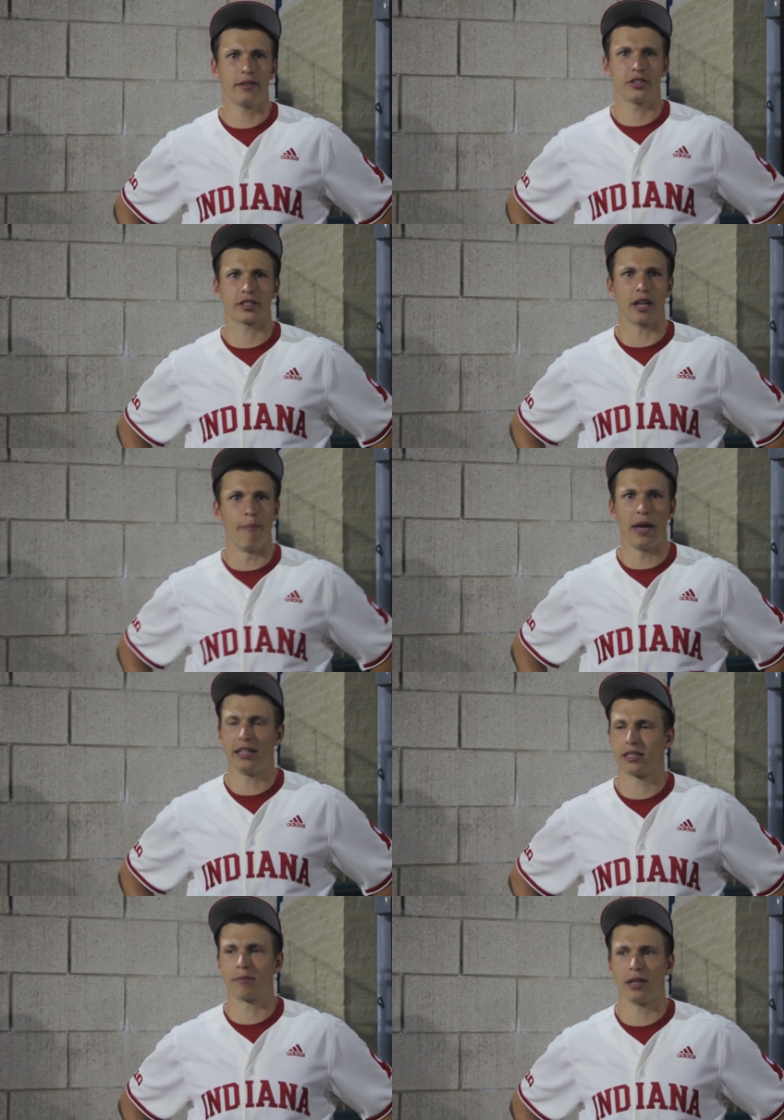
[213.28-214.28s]
just
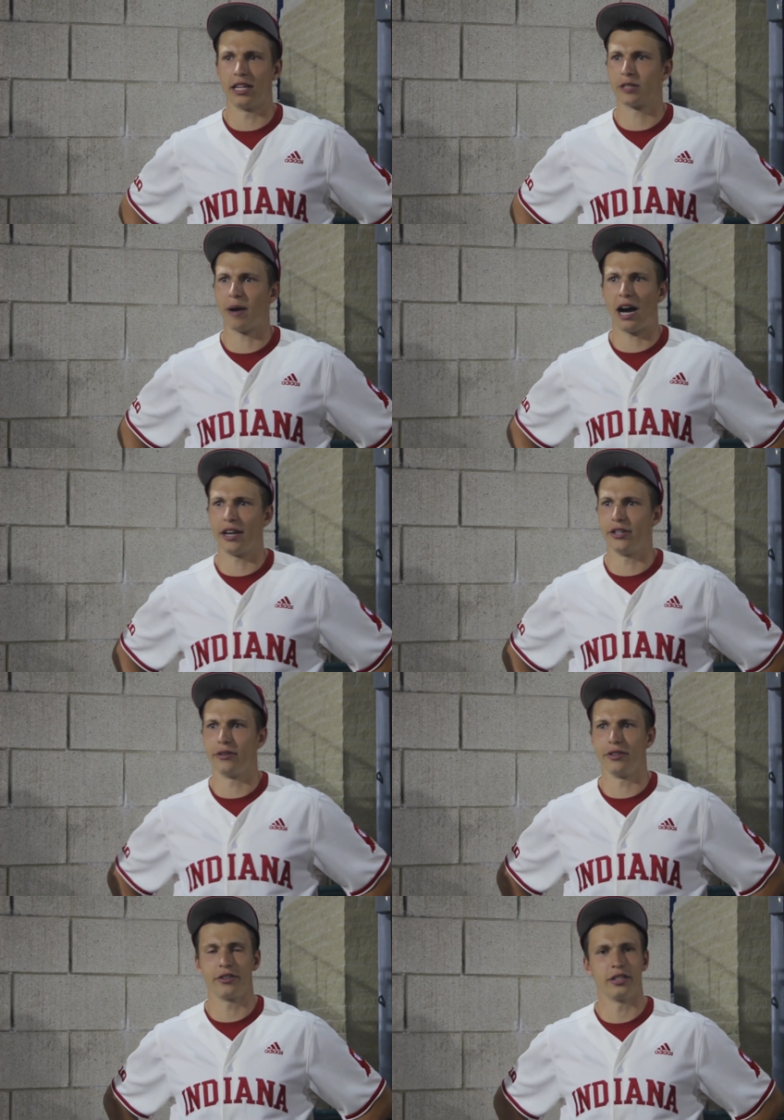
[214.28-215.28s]
amazing plays behind you,
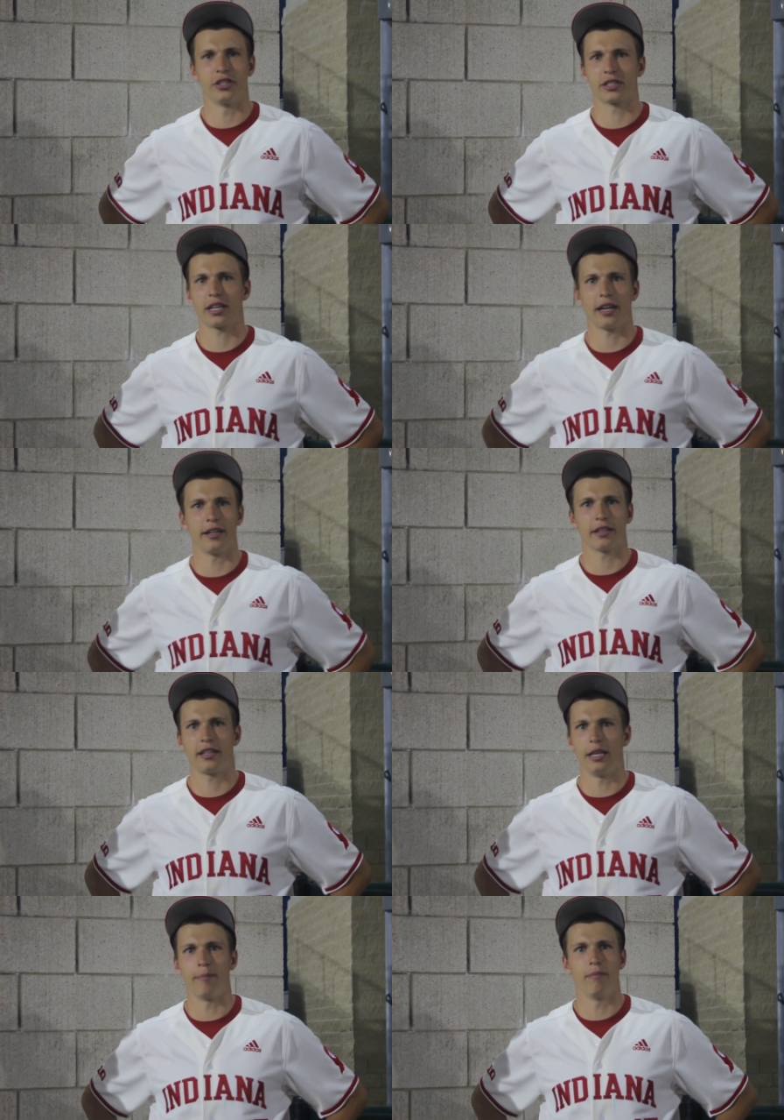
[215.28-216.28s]
and you can just kind of
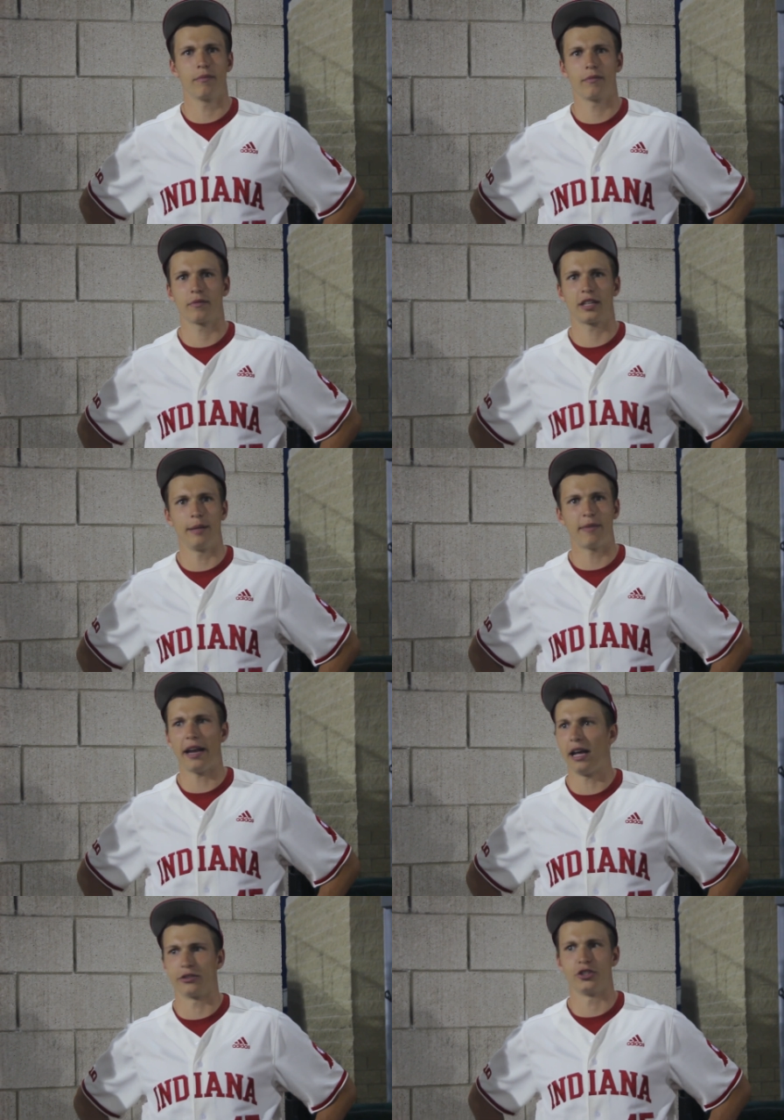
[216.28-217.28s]
keep that
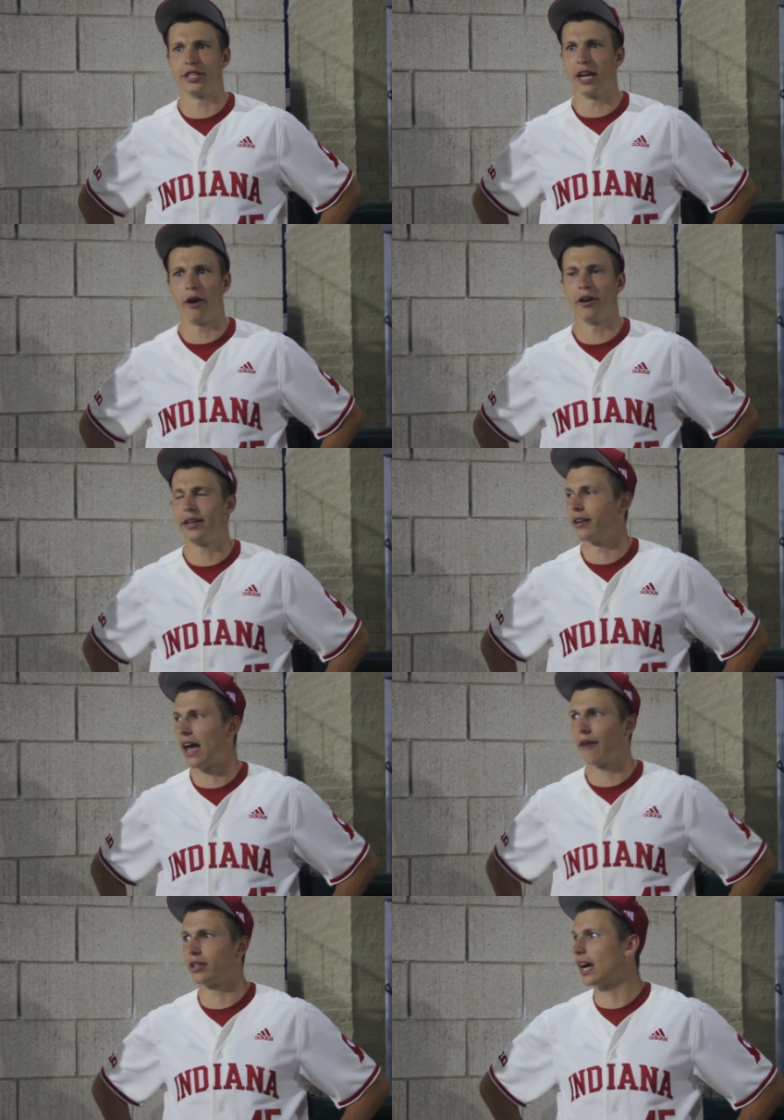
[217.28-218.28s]
energy going. And
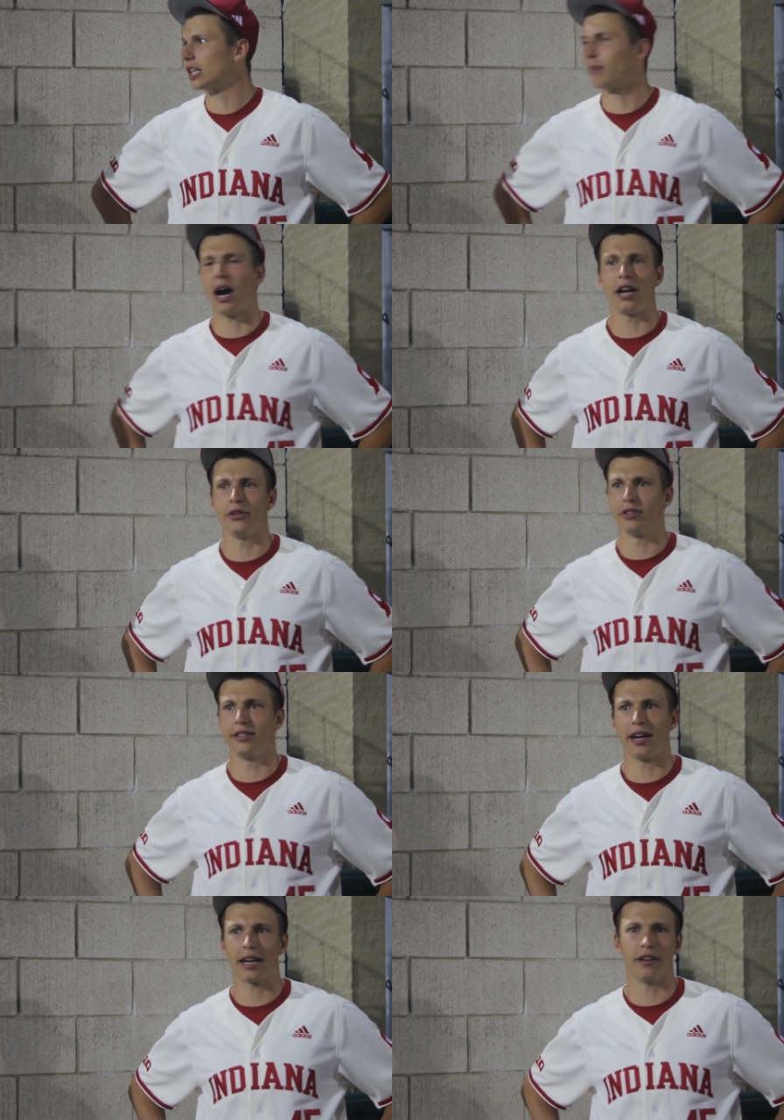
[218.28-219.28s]
having guys behind you in the
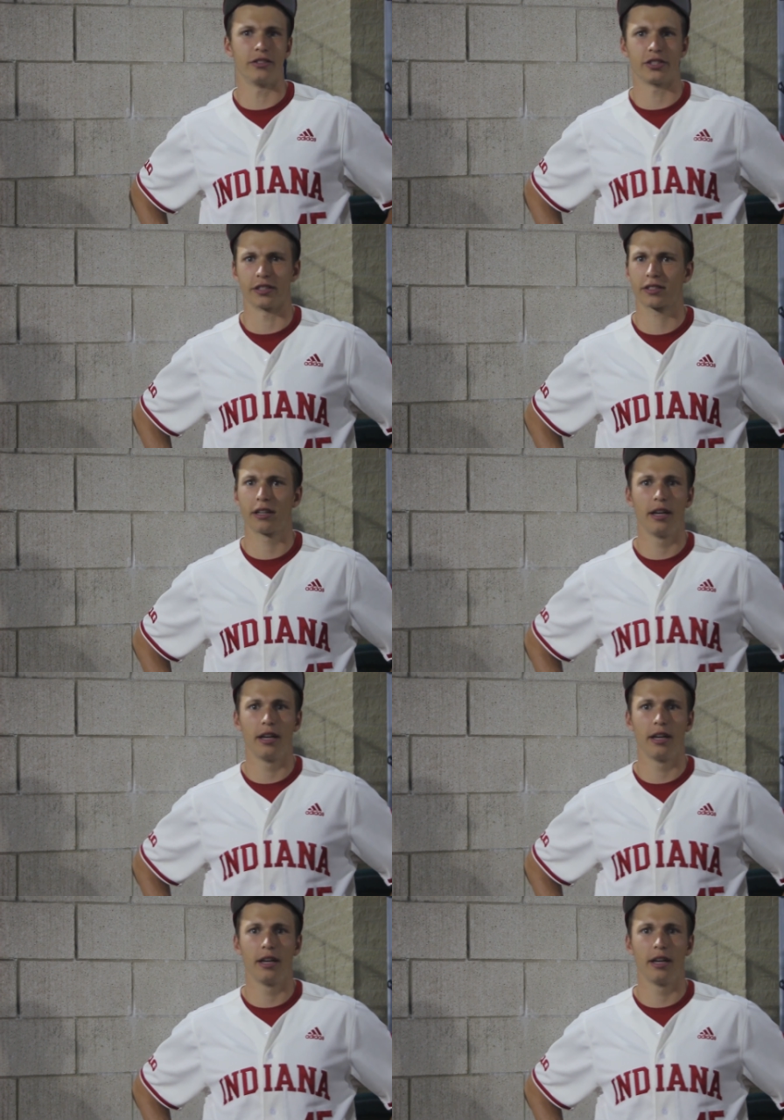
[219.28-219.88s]
dugout is just.